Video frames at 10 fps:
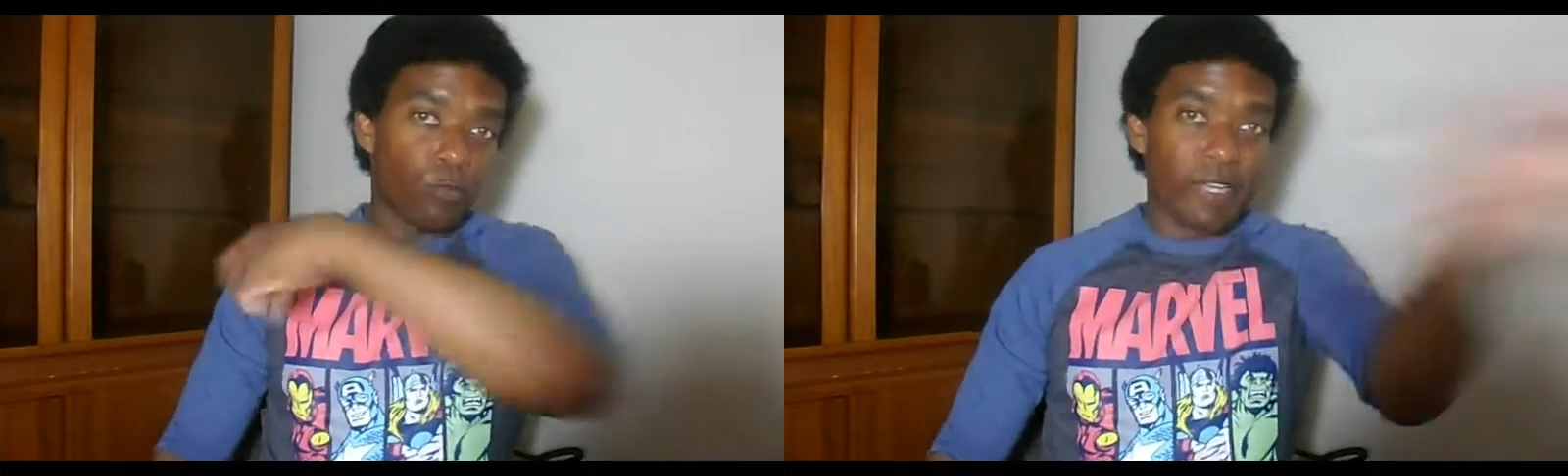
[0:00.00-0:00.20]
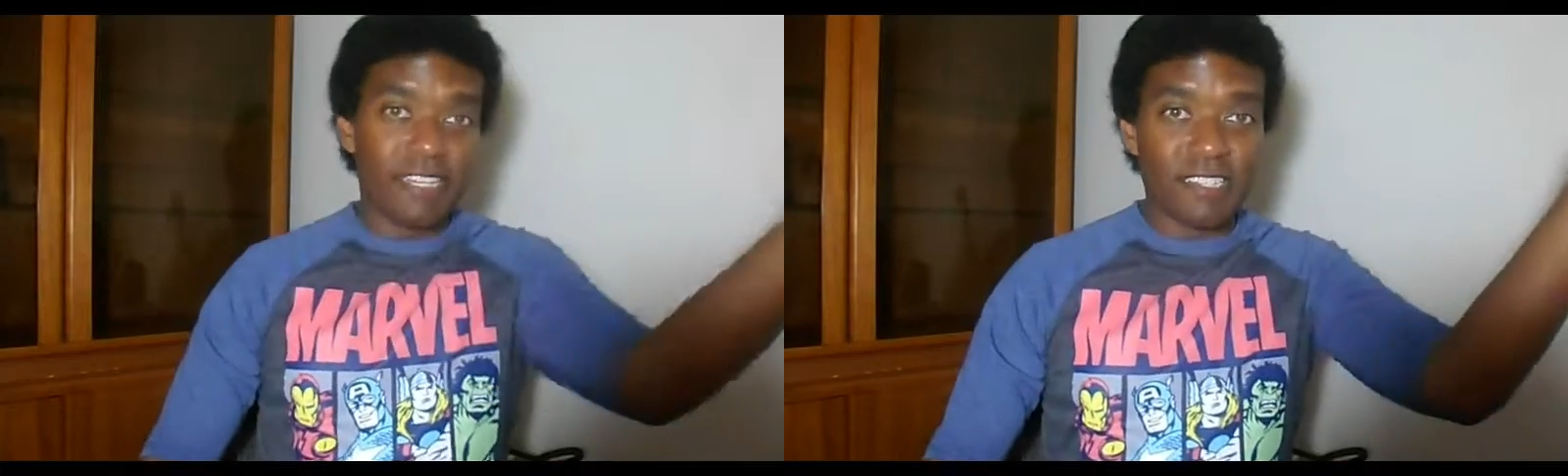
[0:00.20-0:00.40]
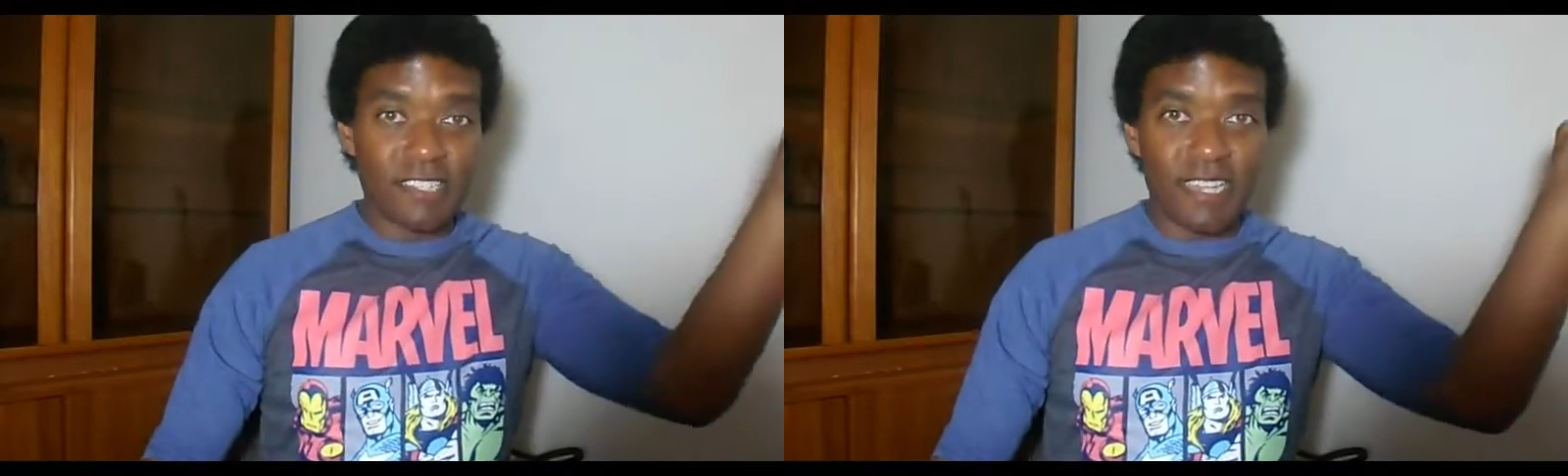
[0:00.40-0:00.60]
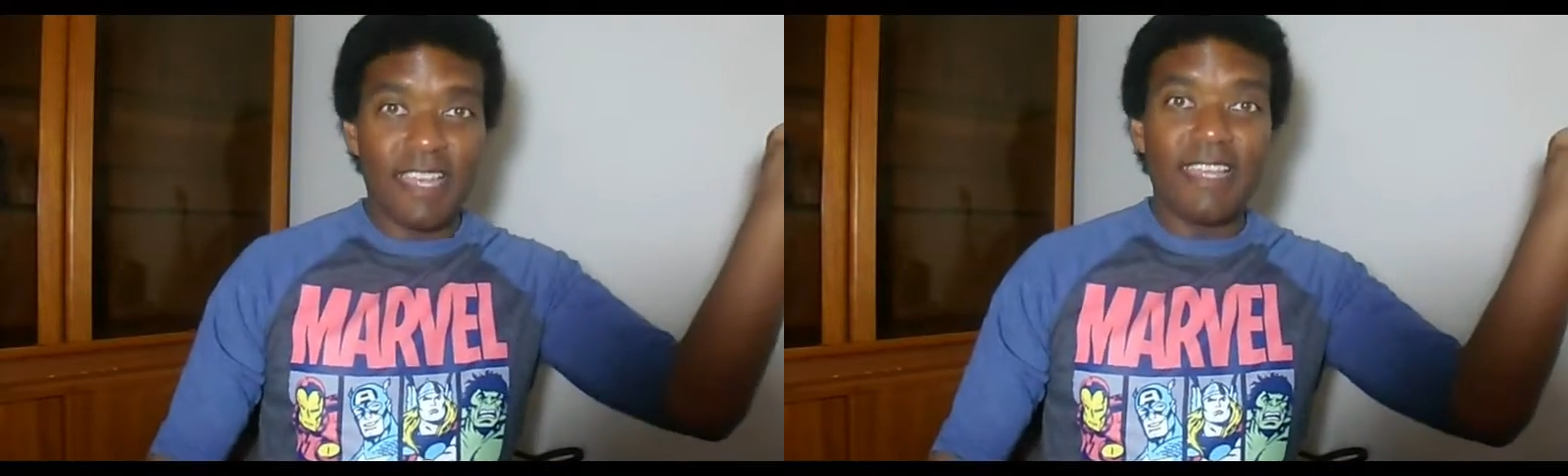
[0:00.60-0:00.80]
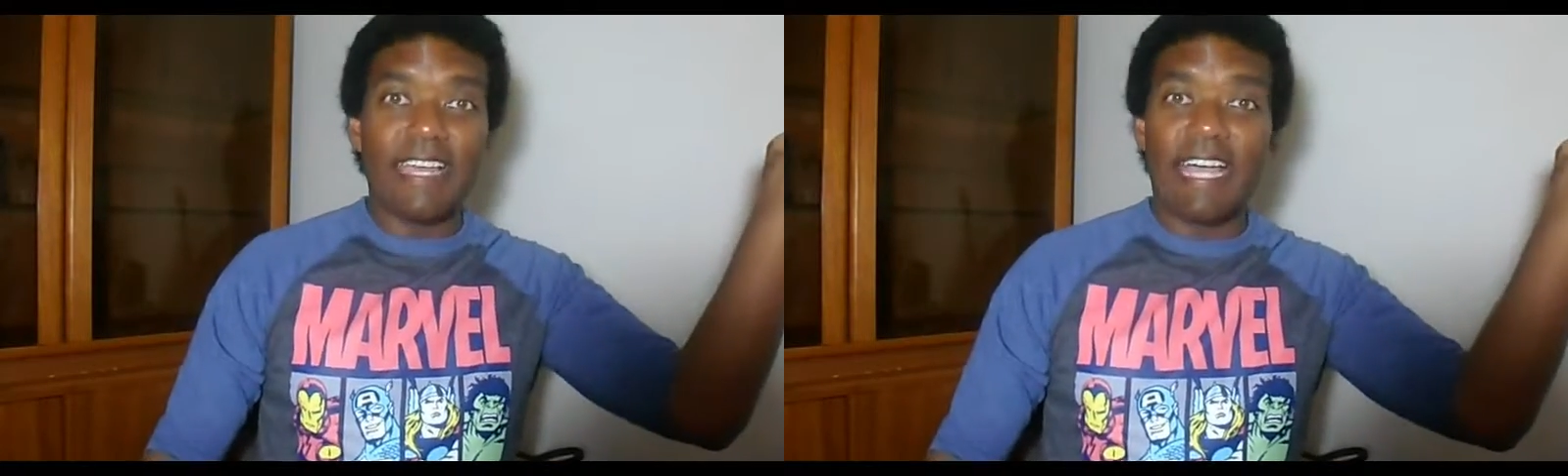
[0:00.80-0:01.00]

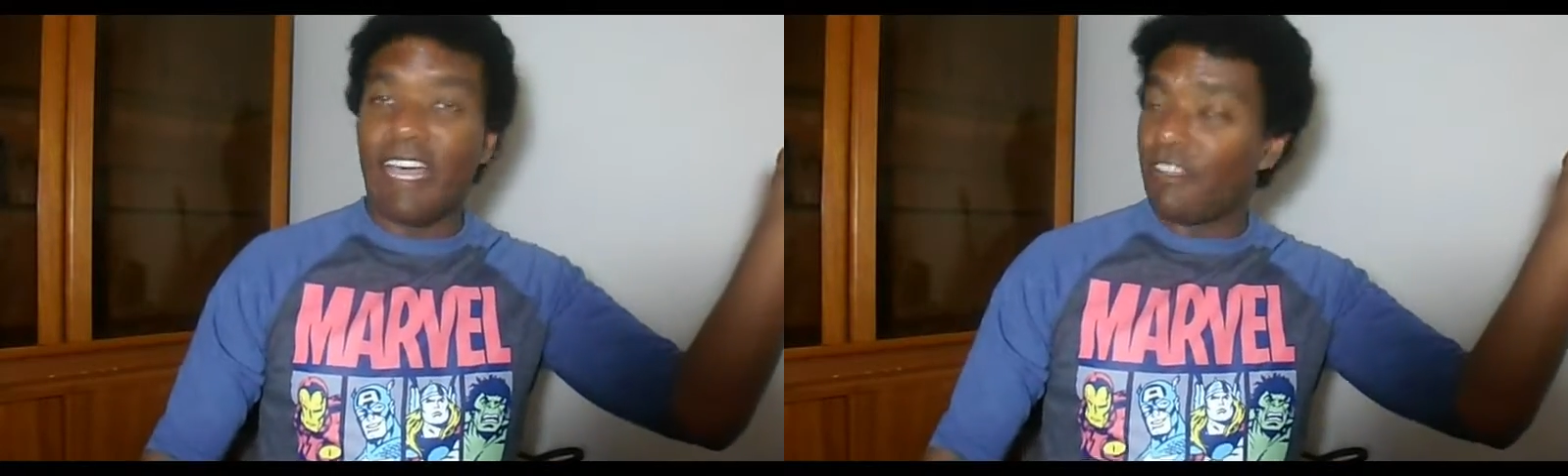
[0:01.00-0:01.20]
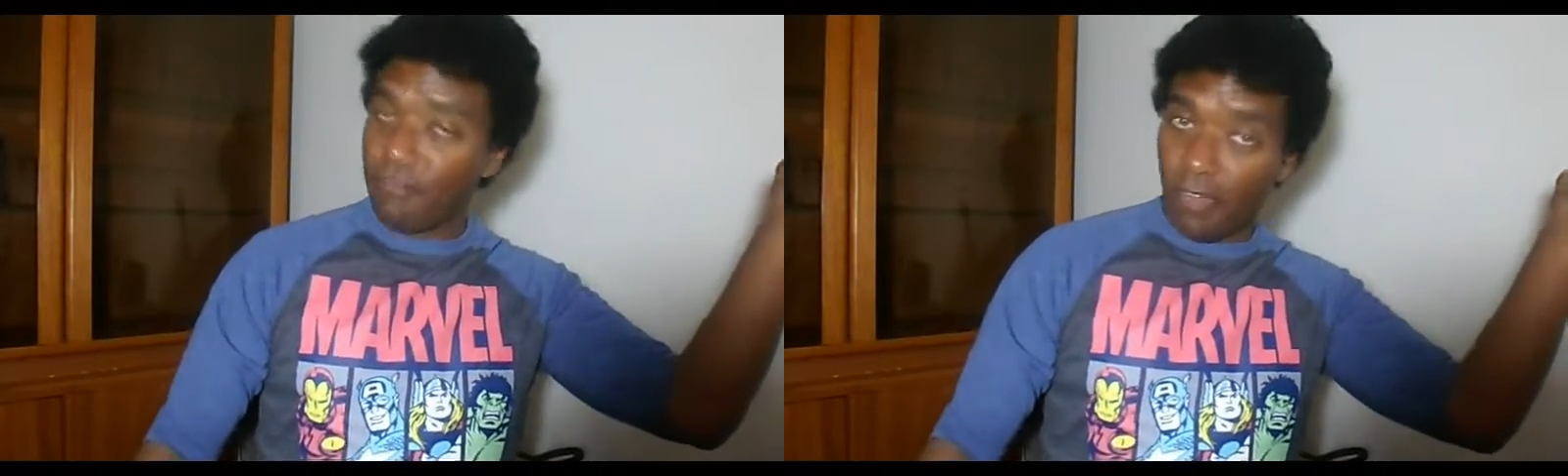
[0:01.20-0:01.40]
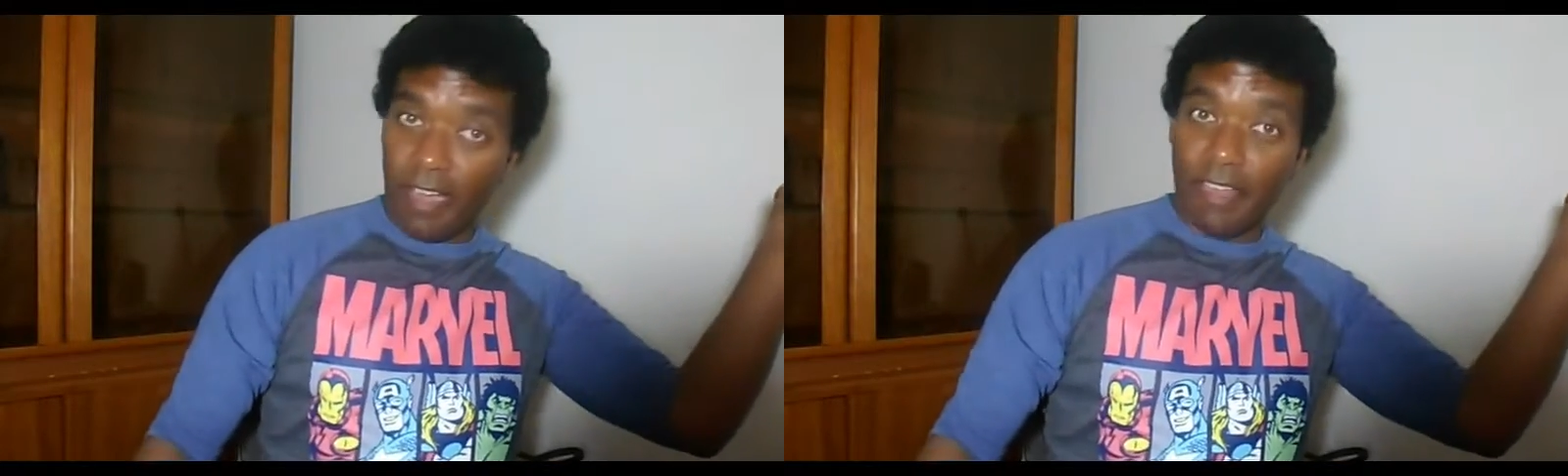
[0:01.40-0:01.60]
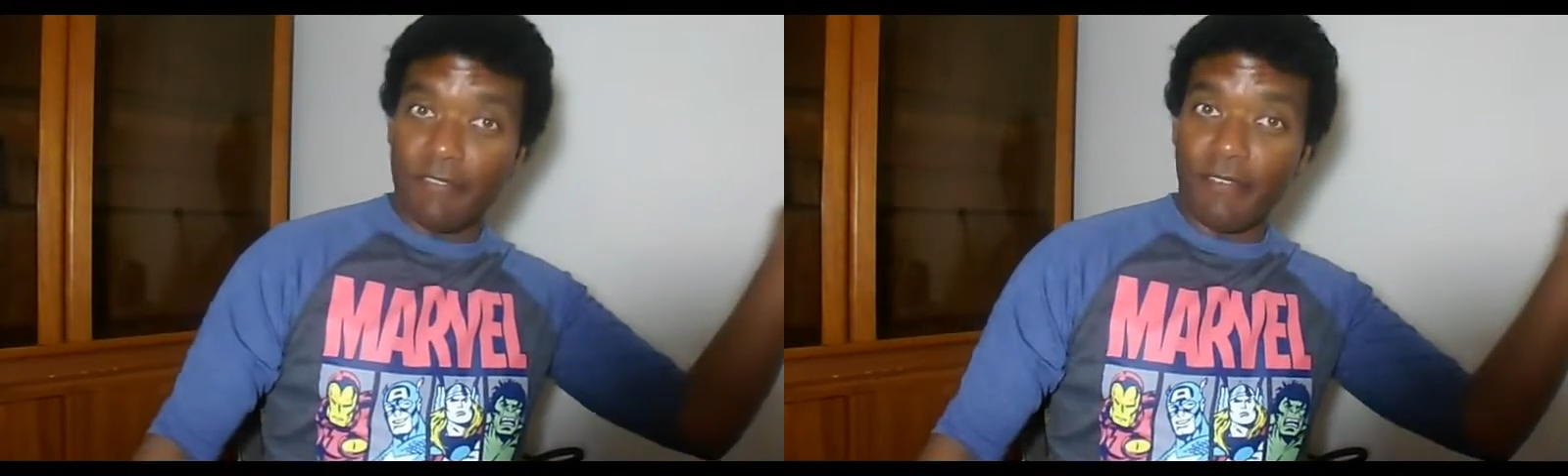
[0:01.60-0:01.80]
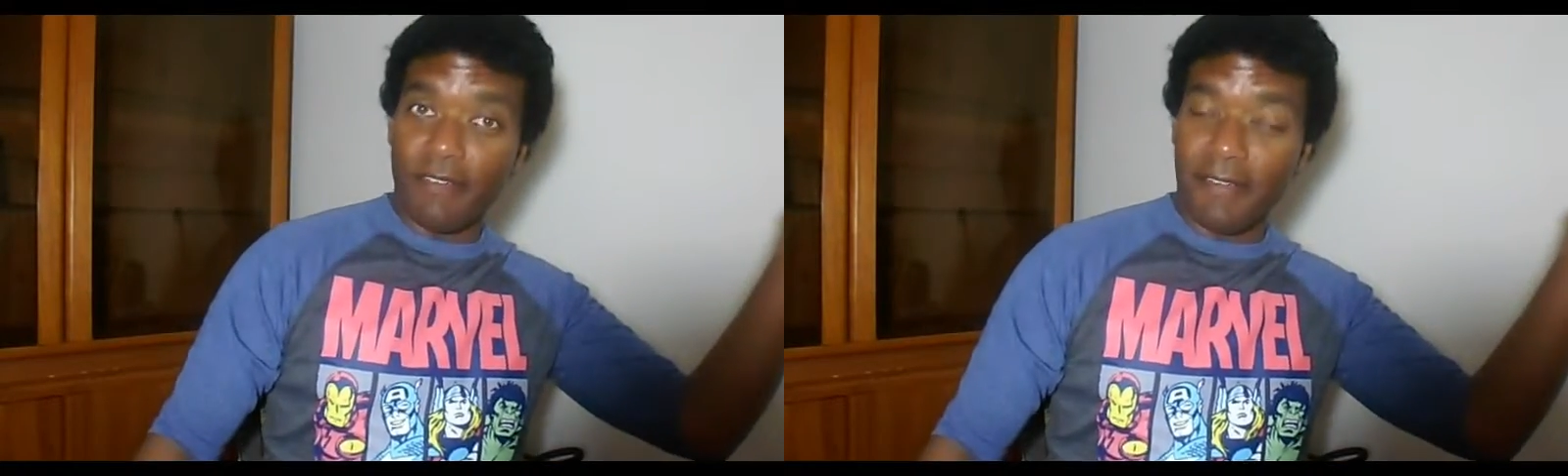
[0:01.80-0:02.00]
swings out of
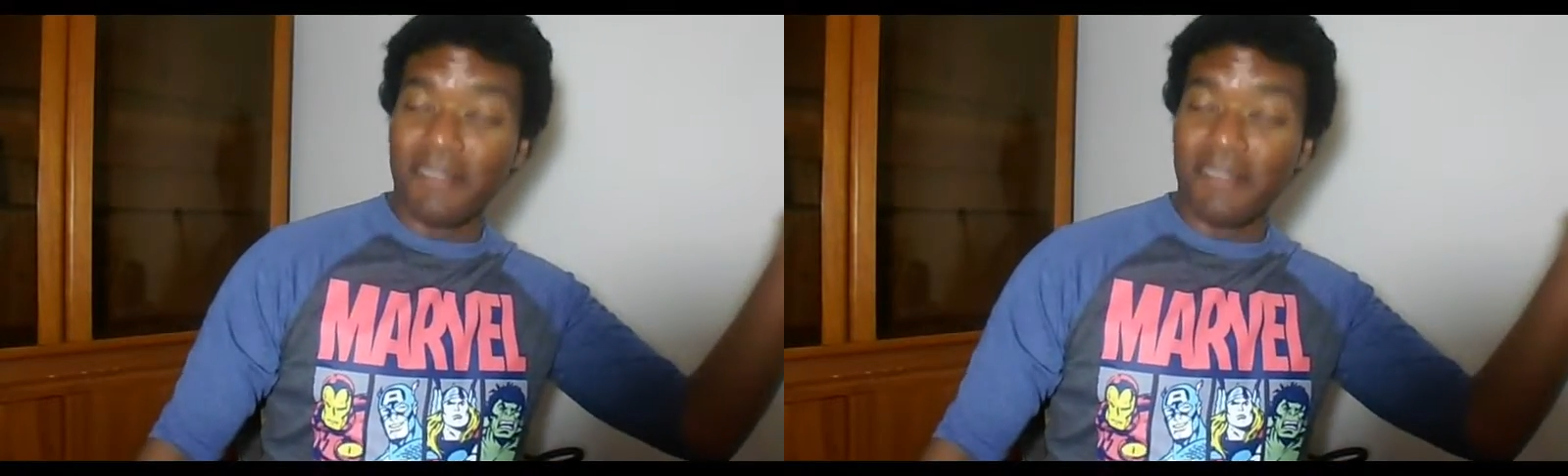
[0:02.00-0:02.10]
five.